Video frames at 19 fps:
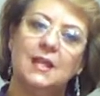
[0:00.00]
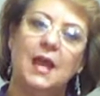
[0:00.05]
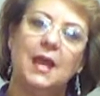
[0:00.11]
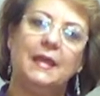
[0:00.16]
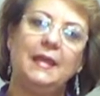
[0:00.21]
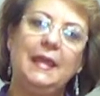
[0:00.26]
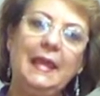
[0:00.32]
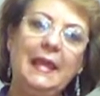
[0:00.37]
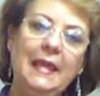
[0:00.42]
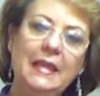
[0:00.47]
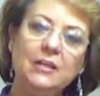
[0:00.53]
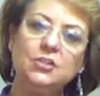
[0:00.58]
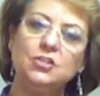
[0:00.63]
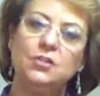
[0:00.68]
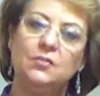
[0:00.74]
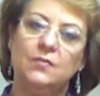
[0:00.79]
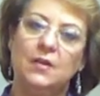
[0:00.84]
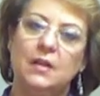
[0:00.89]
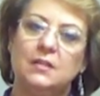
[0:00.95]
like each
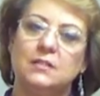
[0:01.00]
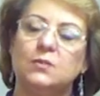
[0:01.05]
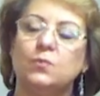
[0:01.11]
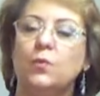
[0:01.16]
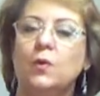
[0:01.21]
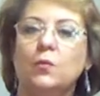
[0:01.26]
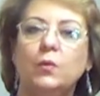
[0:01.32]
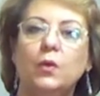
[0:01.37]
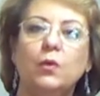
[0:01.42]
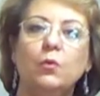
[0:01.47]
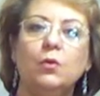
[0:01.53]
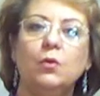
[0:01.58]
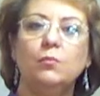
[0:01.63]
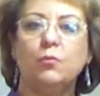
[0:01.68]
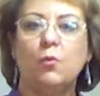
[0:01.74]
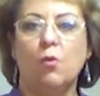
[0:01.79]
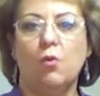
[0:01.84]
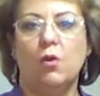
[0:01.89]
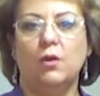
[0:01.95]
of us when we were
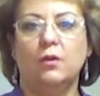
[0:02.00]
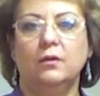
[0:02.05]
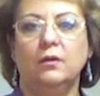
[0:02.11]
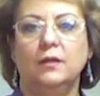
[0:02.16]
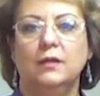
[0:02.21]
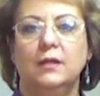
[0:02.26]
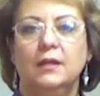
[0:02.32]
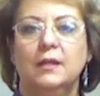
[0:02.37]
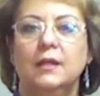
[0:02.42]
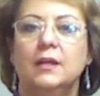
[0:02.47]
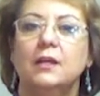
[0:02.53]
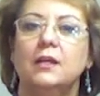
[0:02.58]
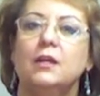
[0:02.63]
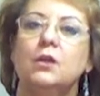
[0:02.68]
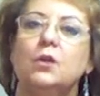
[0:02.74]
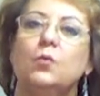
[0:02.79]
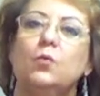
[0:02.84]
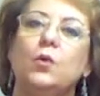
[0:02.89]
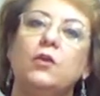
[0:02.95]
born,
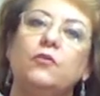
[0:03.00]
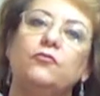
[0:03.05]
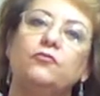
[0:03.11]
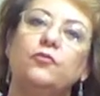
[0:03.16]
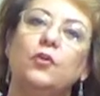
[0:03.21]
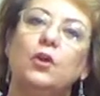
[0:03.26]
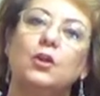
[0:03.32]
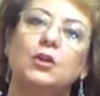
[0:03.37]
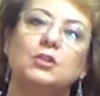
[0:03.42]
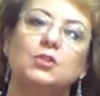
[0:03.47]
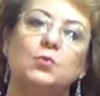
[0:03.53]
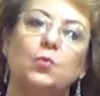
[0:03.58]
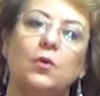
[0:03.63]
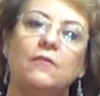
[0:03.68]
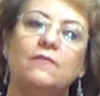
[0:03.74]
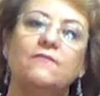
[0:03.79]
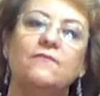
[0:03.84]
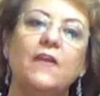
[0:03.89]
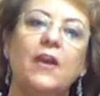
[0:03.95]
we first
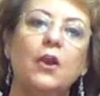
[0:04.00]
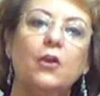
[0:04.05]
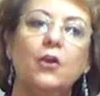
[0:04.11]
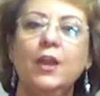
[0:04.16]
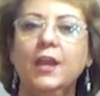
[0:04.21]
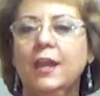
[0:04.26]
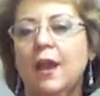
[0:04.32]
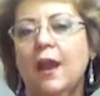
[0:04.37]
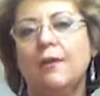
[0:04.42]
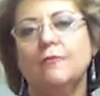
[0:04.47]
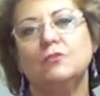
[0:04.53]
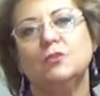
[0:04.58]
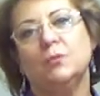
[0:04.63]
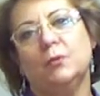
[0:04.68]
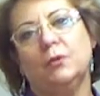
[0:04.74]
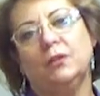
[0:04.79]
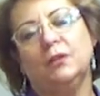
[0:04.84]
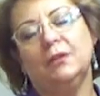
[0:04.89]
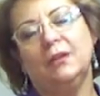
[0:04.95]
were very
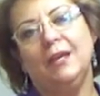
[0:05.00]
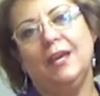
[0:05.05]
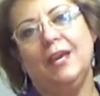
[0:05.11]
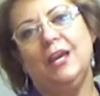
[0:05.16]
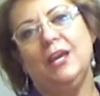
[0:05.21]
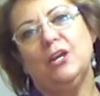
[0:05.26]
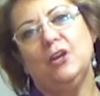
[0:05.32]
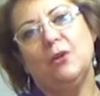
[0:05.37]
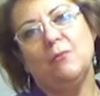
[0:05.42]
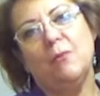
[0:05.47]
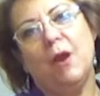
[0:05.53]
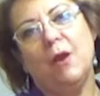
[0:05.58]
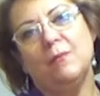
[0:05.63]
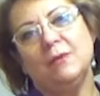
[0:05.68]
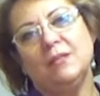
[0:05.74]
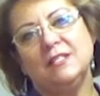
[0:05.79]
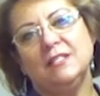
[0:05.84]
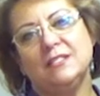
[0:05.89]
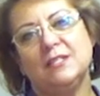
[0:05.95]
comfortable in our
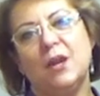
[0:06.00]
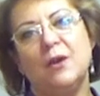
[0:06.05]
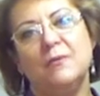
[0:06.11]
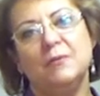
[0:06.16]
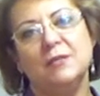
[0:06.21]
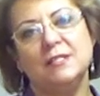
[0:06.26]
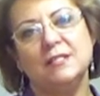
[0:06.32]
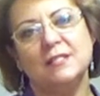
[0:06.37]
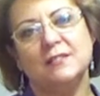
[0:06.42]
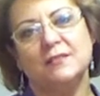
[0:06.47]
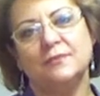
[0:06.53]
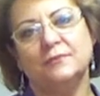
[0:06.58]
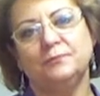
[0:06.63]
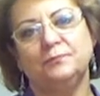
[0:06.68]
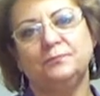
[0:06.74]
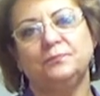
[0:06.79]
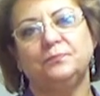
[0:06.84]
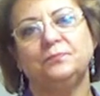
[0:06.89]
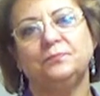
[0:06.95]
mommy's tummies.
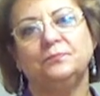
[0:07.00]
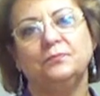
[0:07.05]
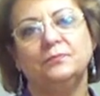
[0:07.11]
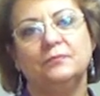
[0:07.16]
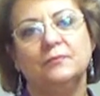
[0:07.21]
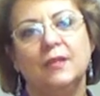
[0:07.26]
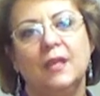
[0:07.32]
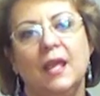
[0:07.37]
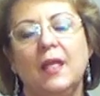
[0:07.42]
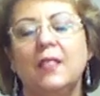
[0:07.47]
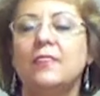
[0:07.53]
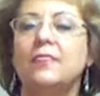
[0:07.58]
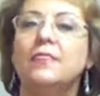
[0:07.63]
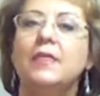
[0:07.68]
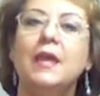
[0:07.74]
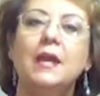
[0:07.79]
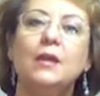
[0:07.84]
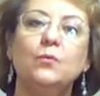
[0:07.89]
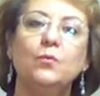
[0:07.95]

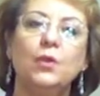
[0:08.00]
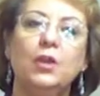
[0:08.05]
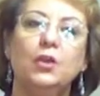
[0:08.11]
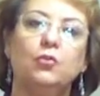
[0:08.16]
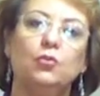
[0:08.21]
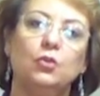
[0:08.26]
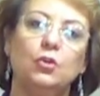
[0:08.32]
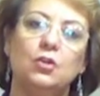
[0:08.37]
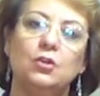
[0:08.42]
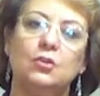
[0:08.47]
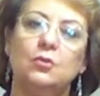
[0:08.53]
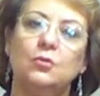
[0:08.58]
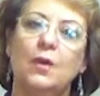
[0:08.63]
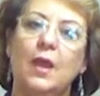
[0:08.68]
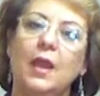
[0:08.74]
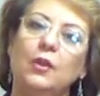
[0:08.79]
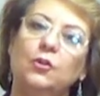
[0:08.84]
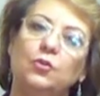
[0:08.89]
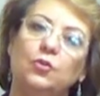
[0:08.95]
Then we grew
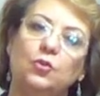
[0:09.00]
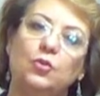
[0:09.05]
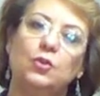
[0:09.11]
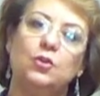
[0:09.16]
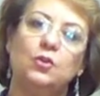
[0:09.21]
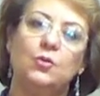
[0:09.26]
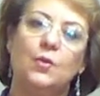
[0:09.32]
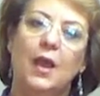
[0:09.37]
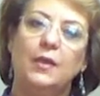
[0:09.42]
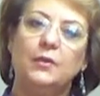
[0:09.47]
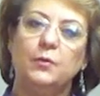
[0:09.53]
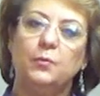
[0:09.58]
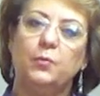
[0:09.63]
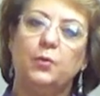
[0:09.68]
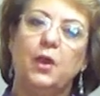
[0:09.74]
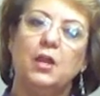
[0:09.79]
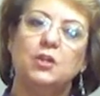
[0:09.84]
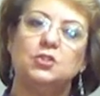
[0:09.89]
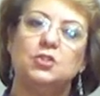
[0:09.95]
and grew and the
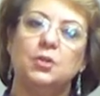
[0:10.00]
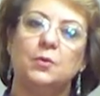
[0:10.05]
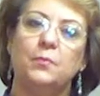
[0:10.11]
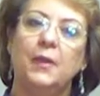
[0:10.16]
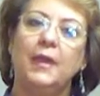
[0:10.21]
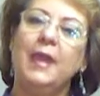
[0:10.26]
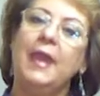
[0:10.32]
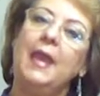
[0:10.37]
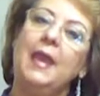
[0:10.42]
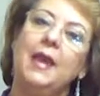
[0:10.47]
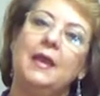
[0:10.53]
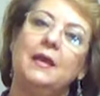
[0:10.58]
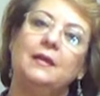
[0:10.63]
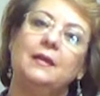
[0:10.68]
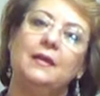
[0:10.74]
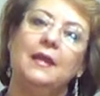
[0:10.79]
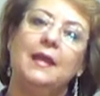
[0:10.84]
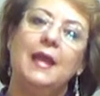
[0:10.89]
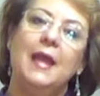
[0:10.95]
pressure
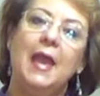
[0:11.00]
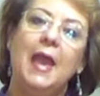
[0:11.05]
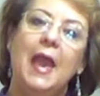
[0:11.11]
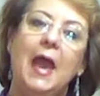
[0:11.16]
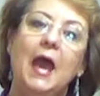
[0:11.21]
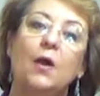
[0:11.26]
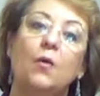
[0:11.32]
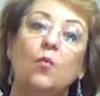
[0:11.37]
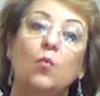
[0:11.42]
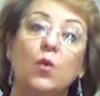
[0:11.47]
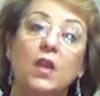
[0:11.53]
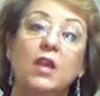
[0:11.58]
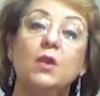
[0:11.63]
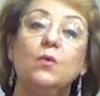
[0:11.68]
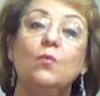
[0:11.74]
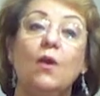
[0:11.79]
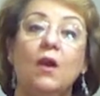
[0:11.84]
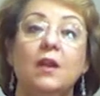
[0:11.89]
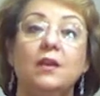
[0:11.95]
began and we
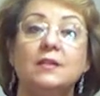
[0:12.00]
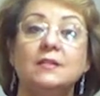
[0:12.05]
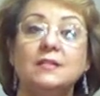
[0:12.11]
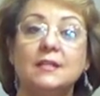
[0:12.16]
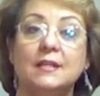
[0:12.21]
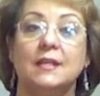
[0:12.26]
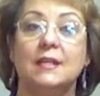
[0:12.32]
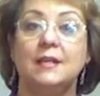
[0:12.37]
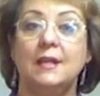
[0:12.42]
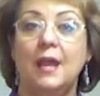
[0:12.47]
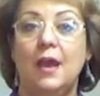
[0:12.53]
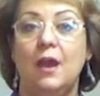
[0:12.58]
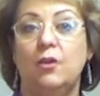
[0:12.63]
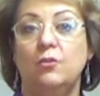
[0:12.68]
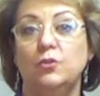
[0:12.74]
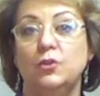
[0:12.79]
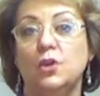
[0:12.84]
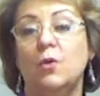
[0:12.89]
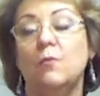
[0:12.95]
wanted to get
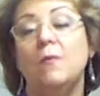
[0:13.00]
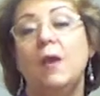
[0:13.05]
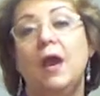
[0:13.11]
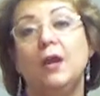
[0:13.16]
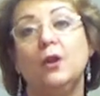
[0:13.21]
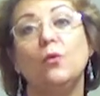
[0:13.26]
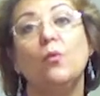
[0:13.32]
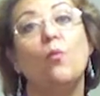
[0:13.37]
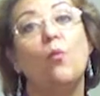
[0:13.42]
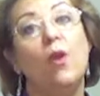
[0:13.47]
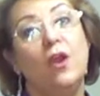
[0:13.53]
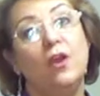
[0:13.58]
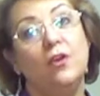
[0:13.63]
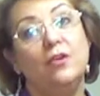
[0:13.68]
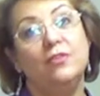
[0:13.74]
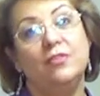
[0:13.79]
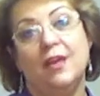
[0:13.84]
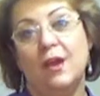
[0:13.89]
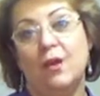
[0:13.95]
out no matter
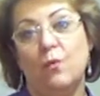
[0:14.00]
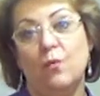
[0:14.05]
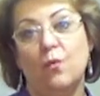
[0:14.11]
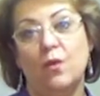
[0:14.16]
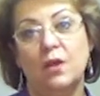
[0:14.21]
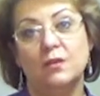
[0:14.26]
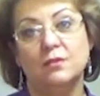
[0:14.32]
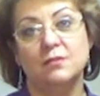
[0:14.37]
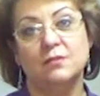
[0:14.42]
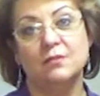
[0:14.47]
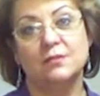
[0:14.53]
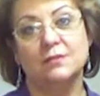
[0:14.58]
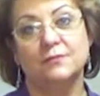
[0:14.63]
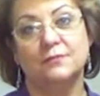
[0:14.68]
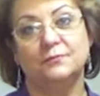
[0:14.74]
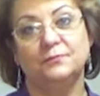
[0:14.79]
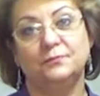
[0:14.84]
where that was.